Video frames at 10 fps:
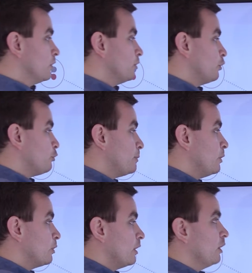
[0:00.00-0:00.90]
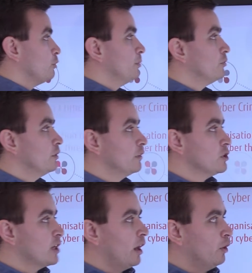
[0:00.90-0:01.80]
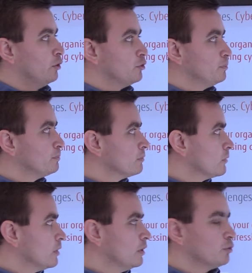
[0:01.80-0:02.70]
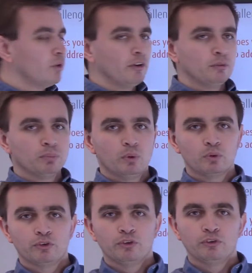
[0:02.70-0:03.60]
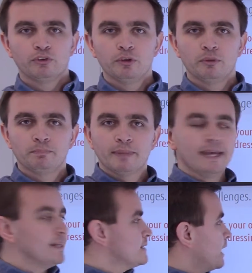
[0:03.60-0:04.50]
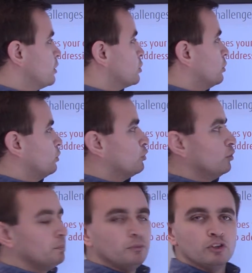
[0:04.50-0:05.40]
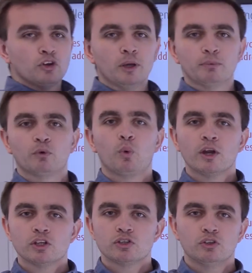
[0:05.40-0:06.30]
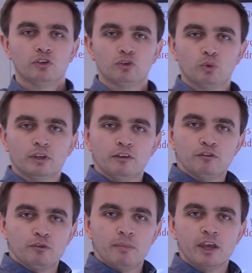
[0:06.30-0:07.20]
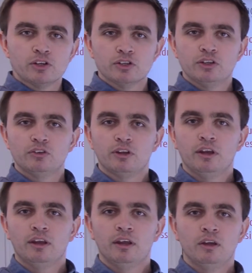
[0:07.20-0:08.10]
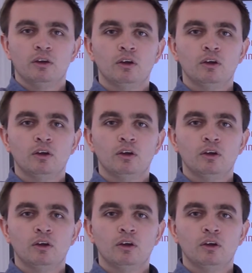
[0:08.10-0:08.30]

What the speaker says: So if we look at a specific challenge, it's very important to pay attention to the type of questions or the information that's in here.